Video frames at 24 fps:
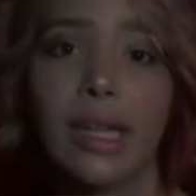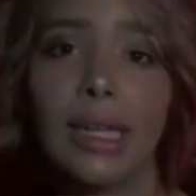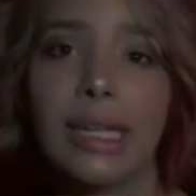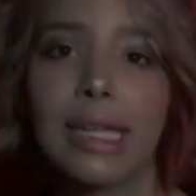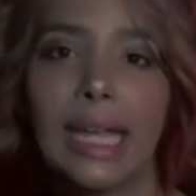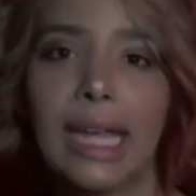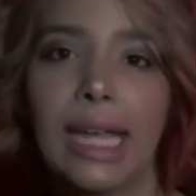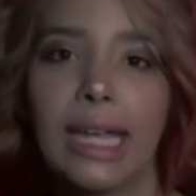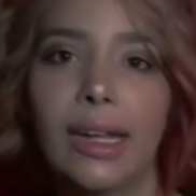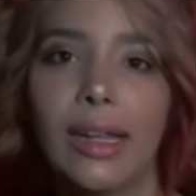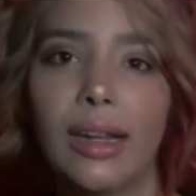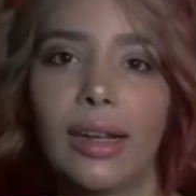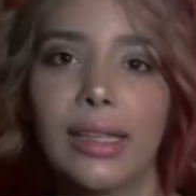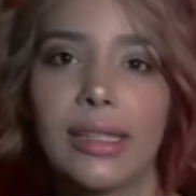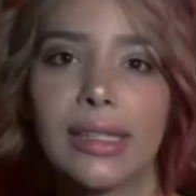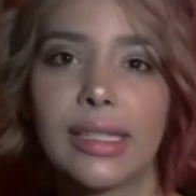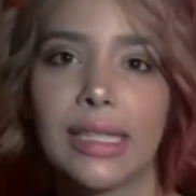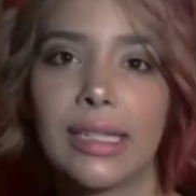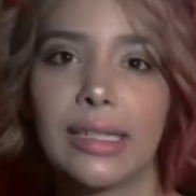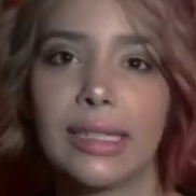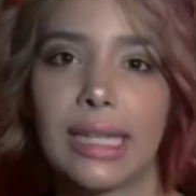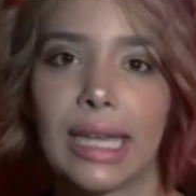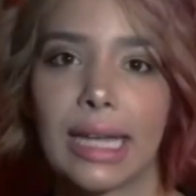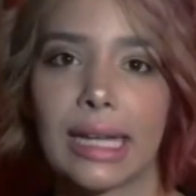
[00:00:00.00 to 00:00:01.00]
Candidates
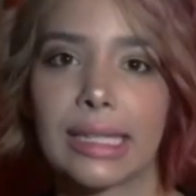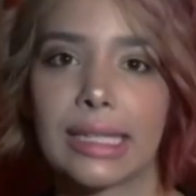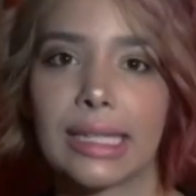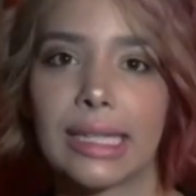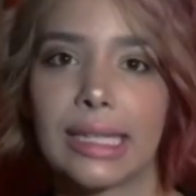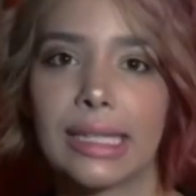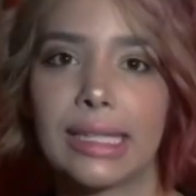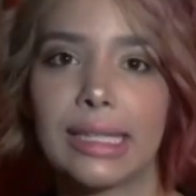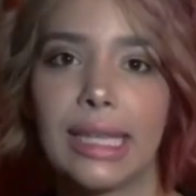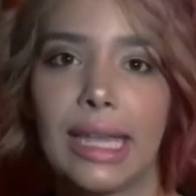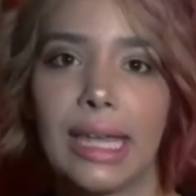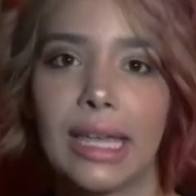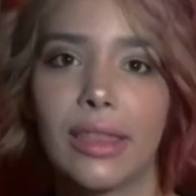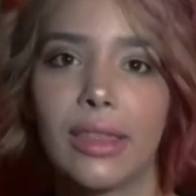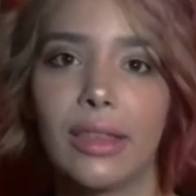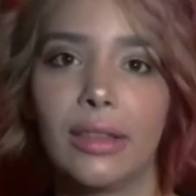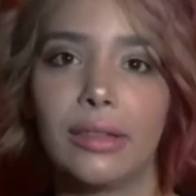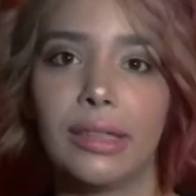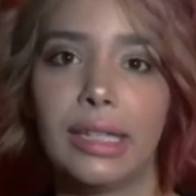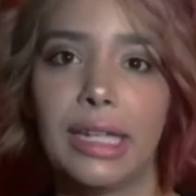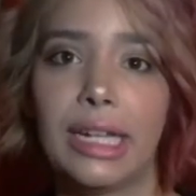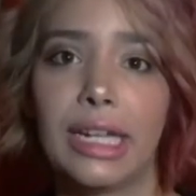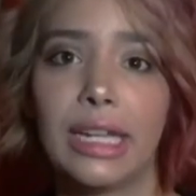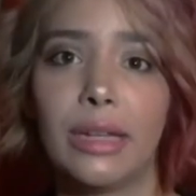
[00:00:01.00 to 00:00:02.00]
in Texas take the
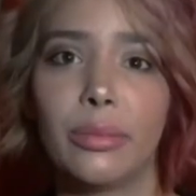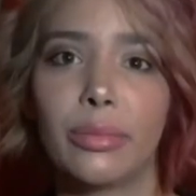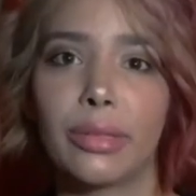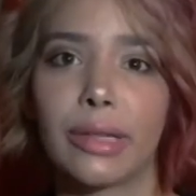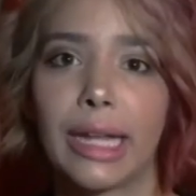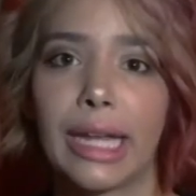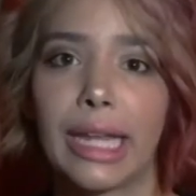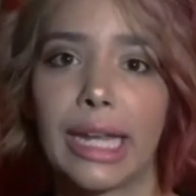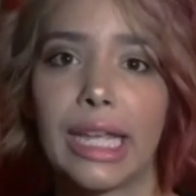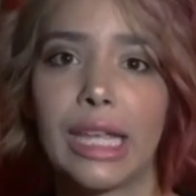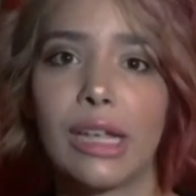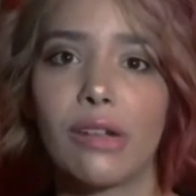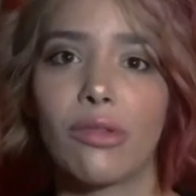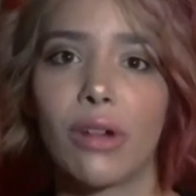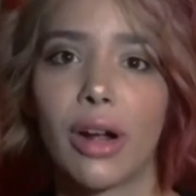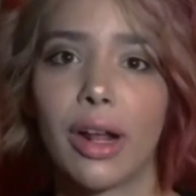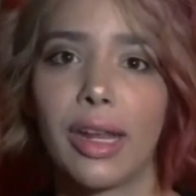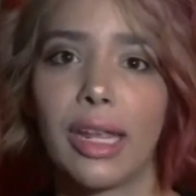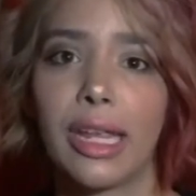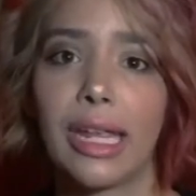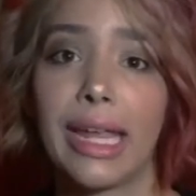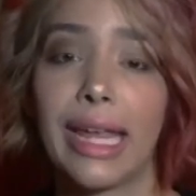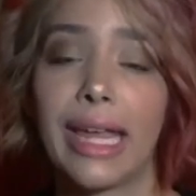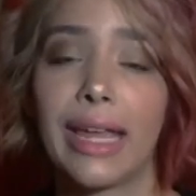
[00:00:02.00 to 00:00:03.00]
lead in planning,
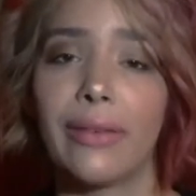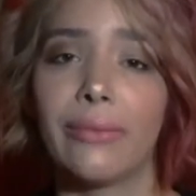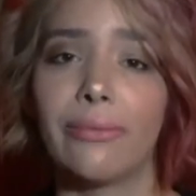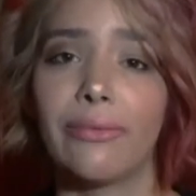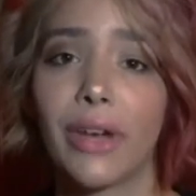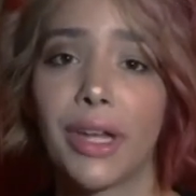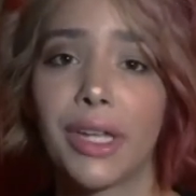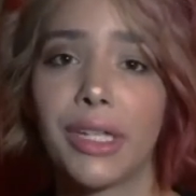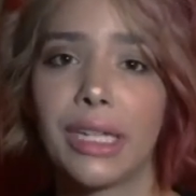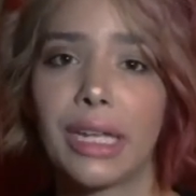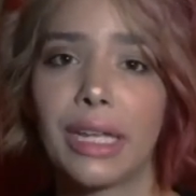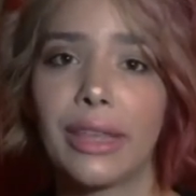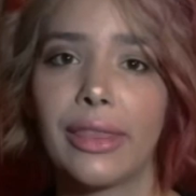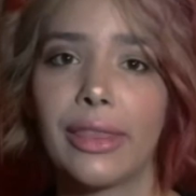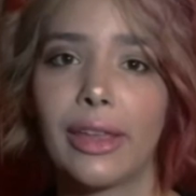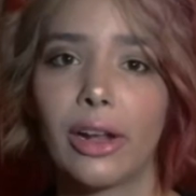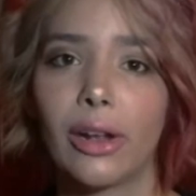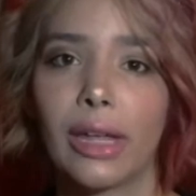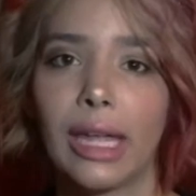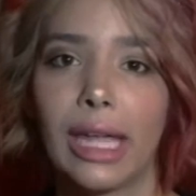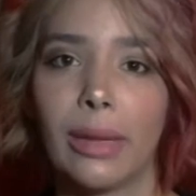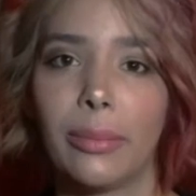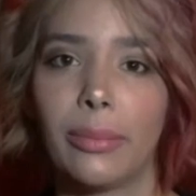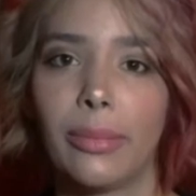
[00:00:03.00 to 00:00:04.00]
running, and funding their
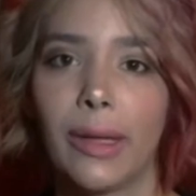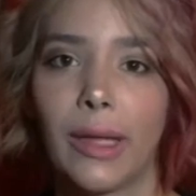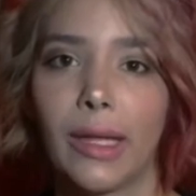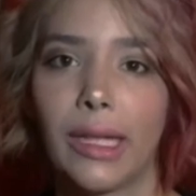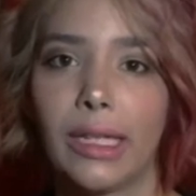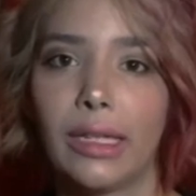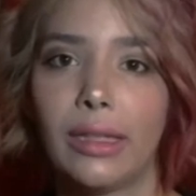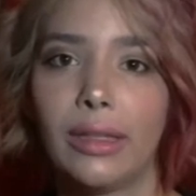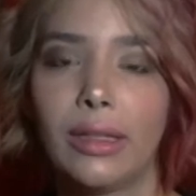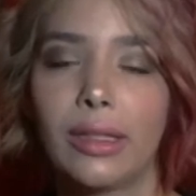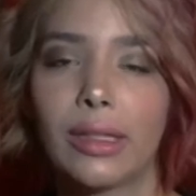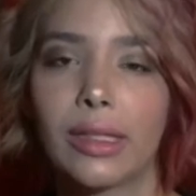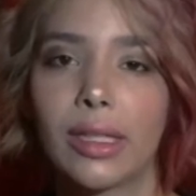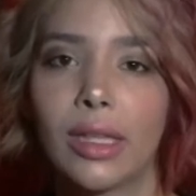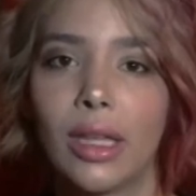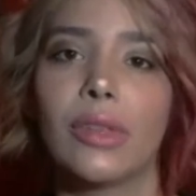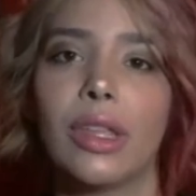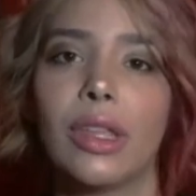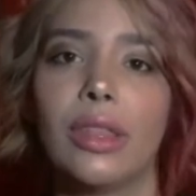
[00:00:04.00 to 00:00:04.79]
campaigns.